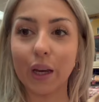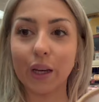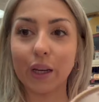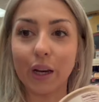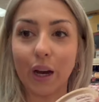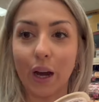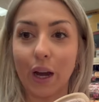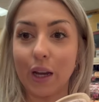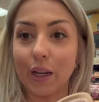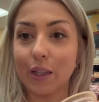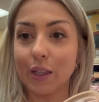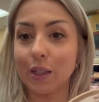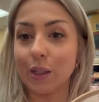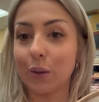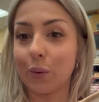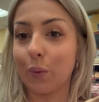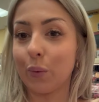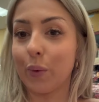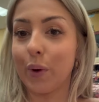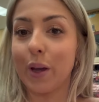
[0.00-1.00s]
Guys,
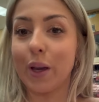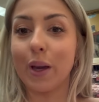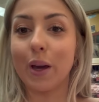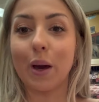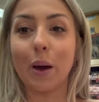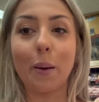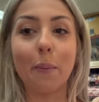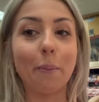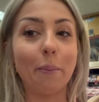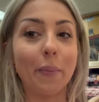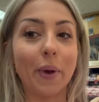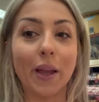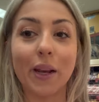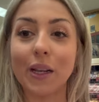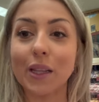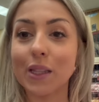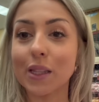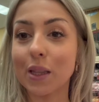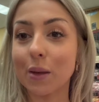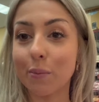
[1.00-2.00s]
we made
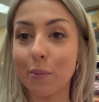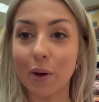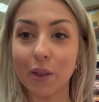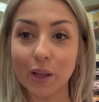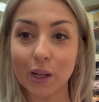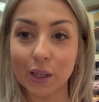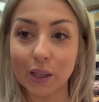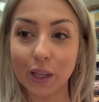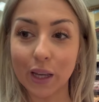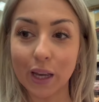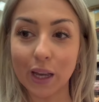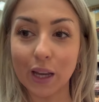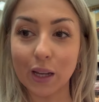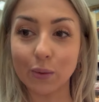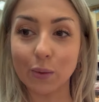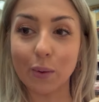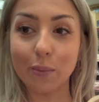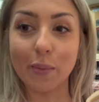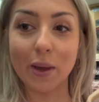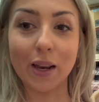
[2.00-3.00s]
it to the motherland.
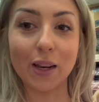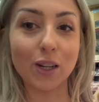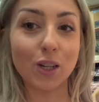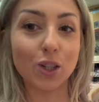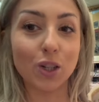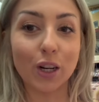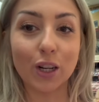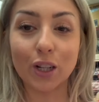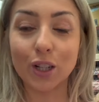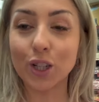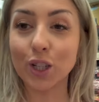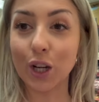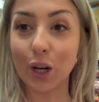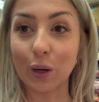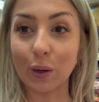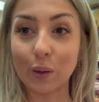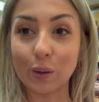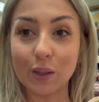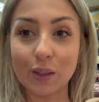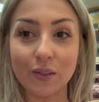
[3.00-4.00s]
We made it to Trader
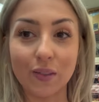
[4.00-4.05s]
Joe's.